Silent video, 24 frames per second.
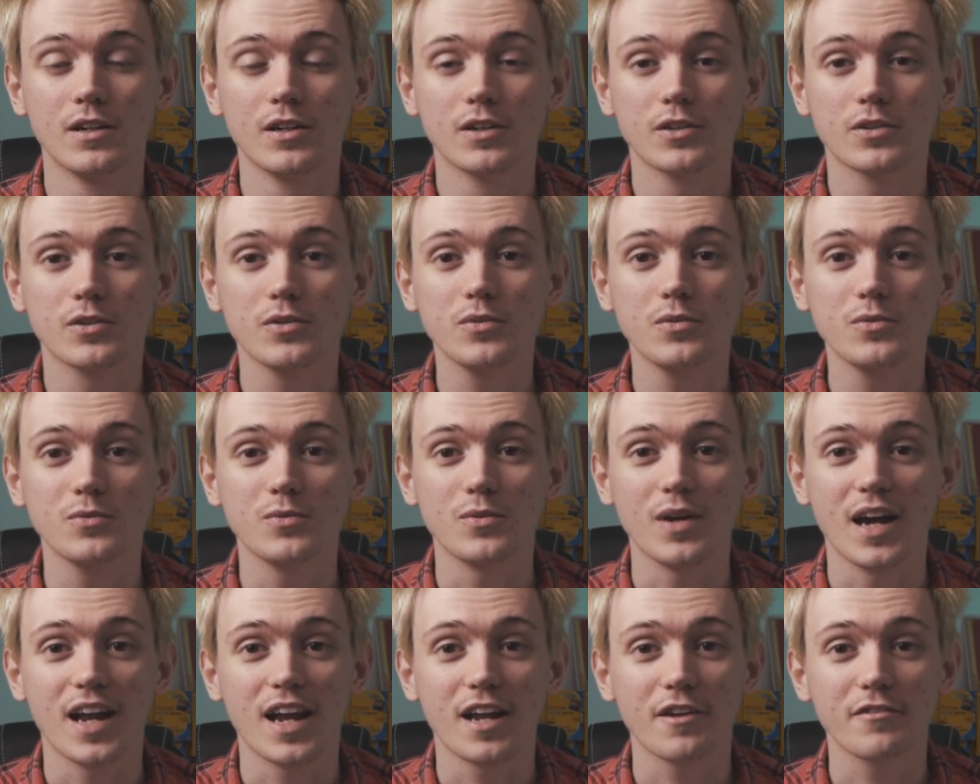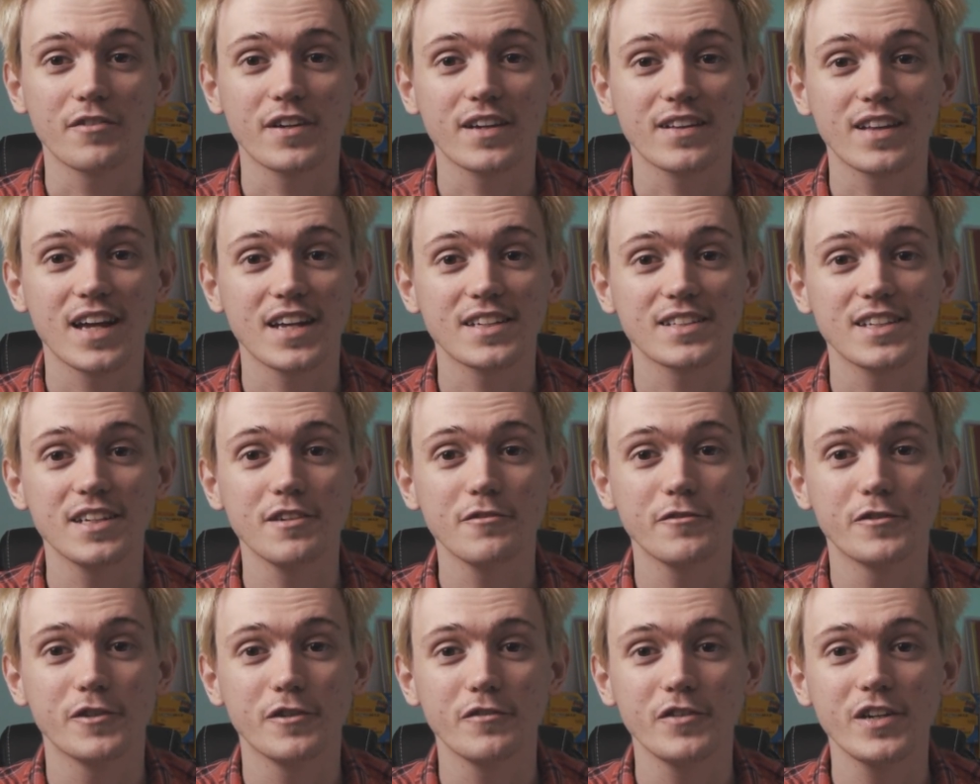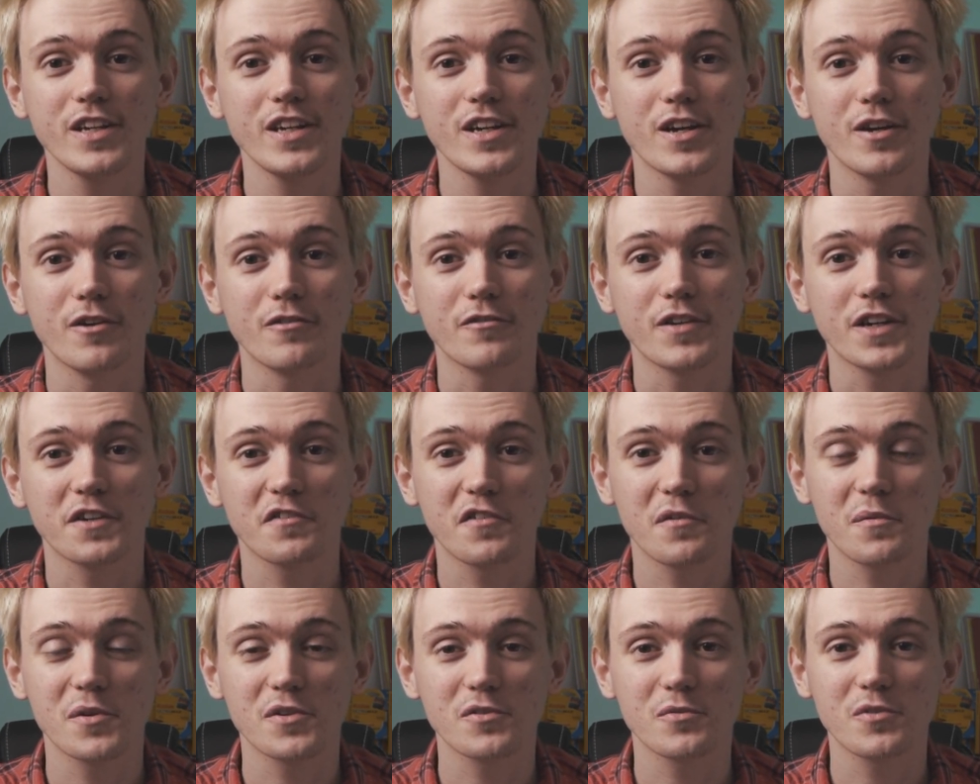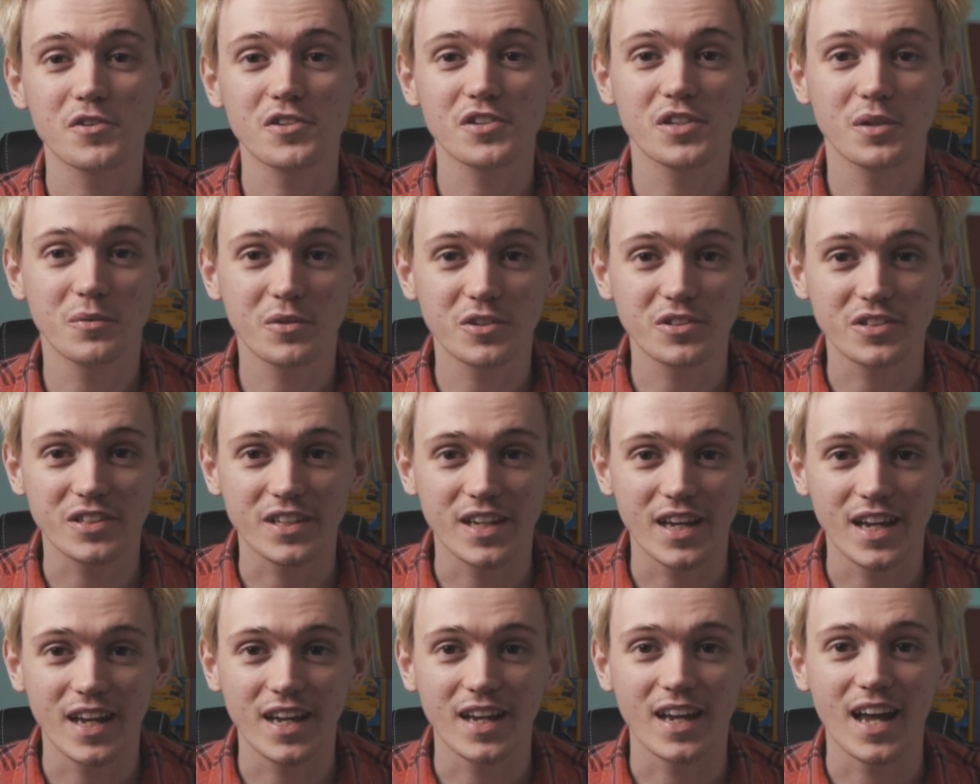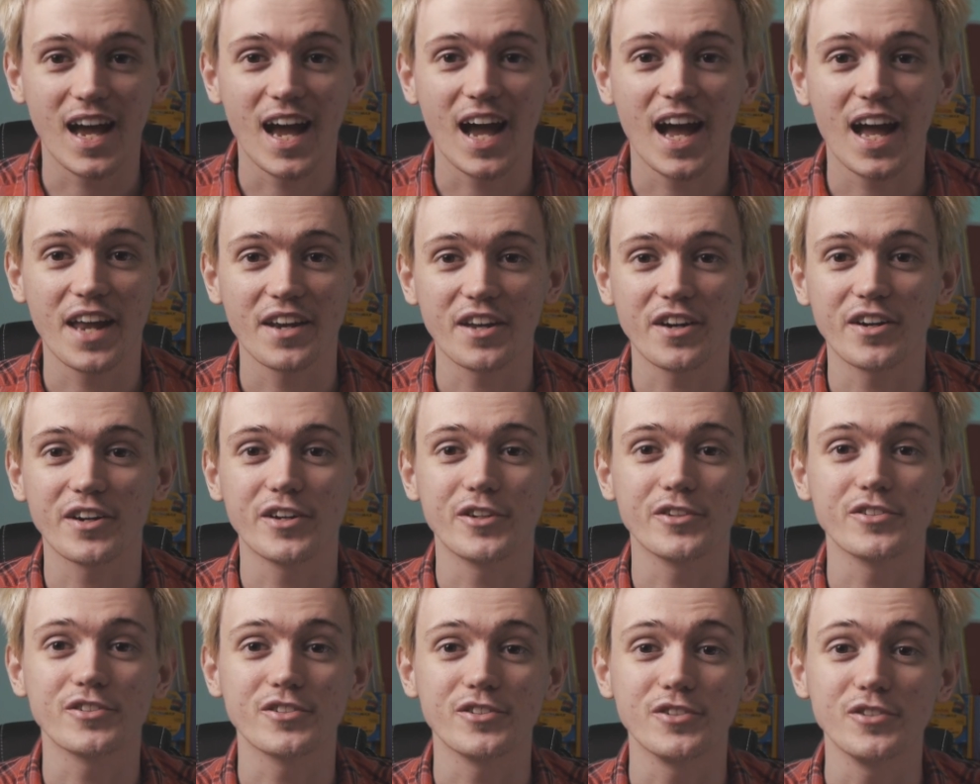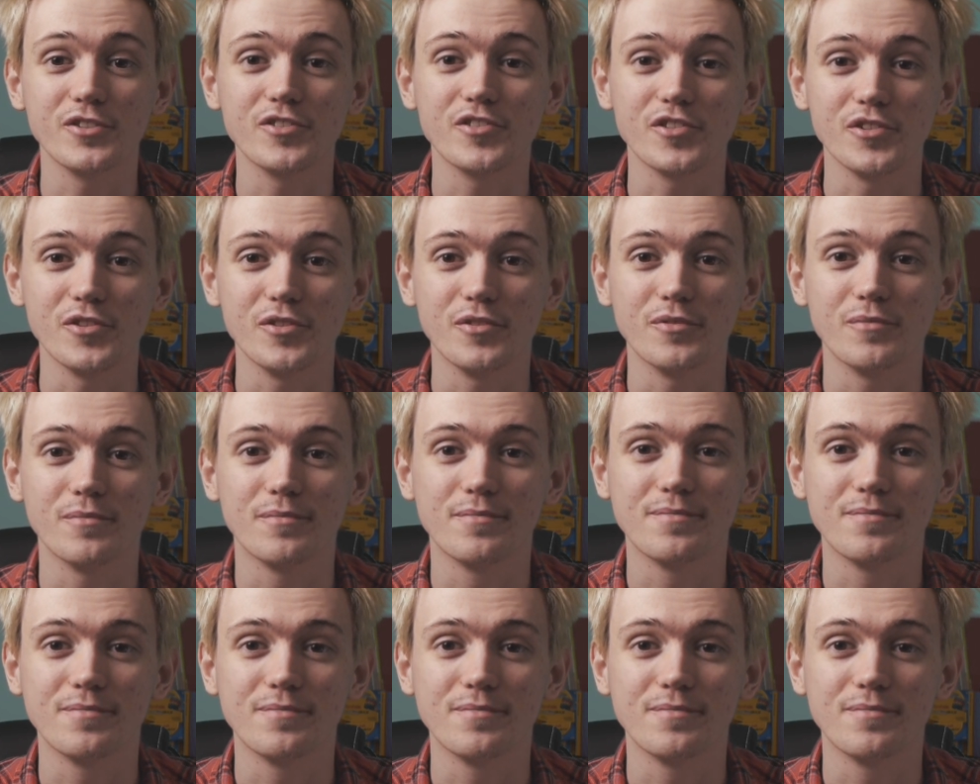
Cool, and I think that's it for the video. Thank you very much for watching once again, and I'll see you soon.